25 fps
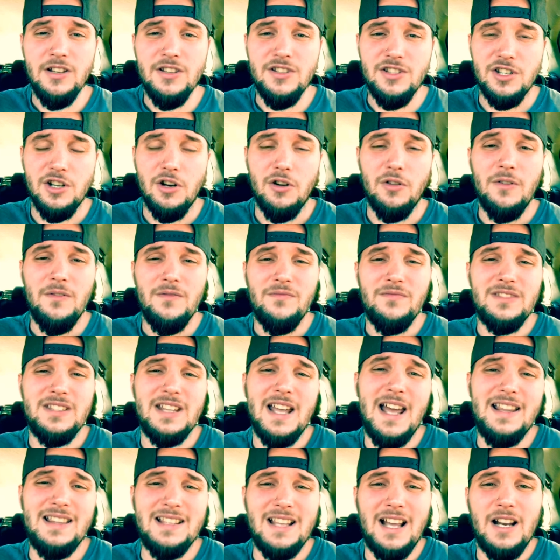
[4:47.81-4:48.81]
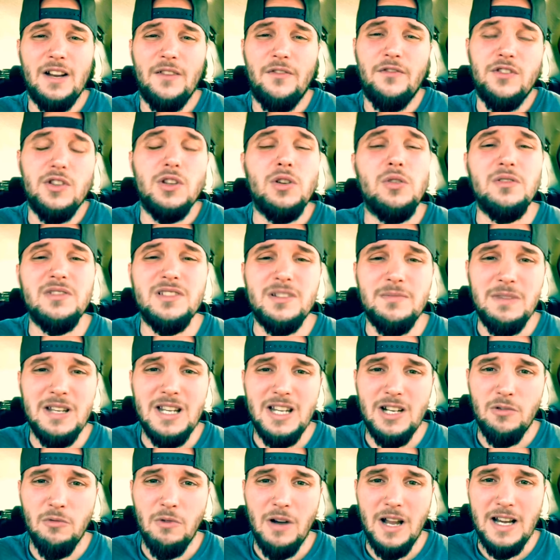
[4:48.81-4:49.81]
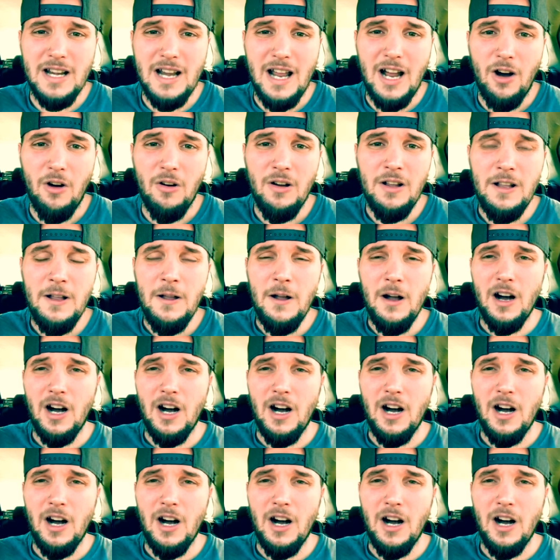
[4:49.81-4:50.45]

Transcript: So death kind of fuels me in a way now.